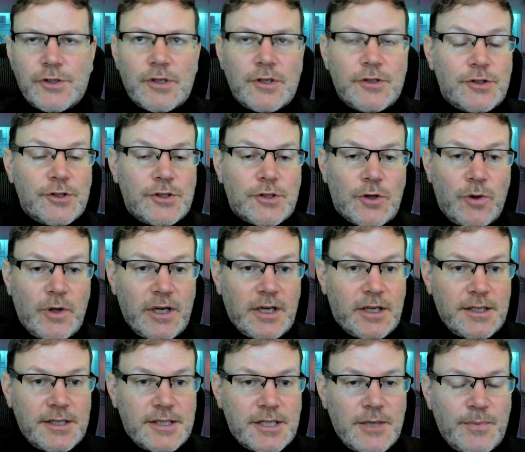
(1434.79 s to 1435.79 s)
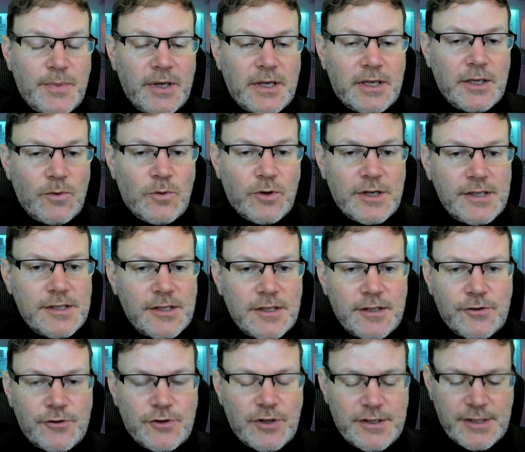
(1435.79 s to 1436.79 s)
Just quickly, typically, what is a
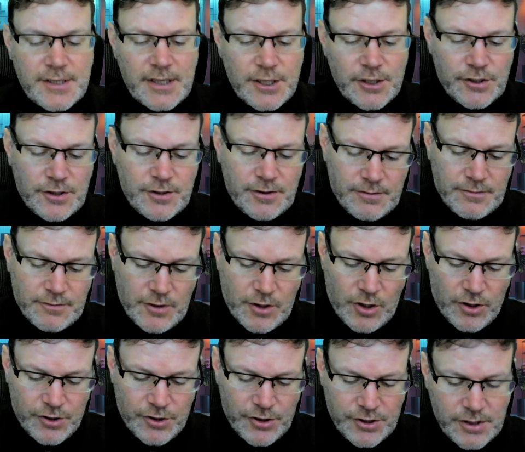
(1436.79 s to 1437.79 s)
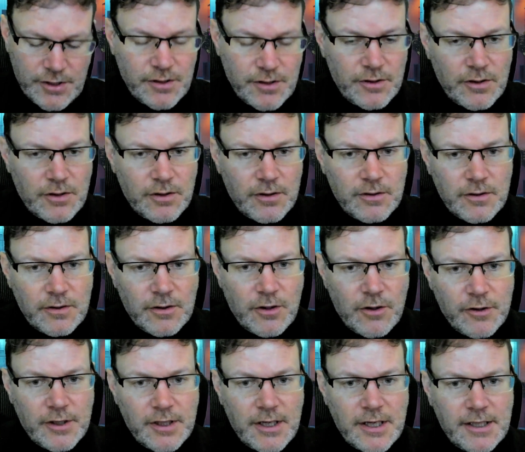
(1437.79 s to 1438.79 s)
transaction cost
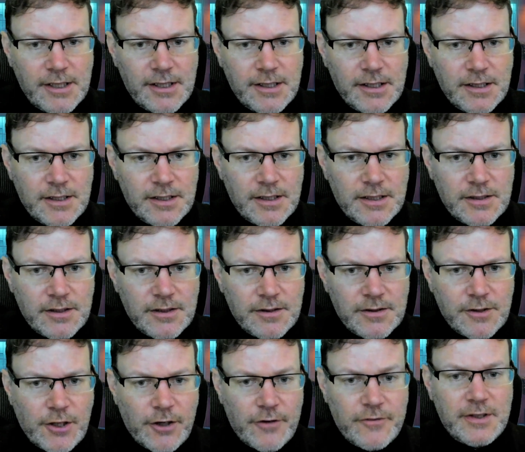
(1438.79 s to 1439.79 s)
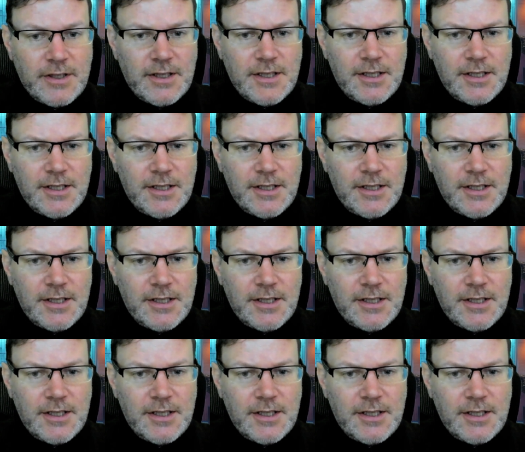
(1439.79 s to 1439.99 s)
on LightLink currently?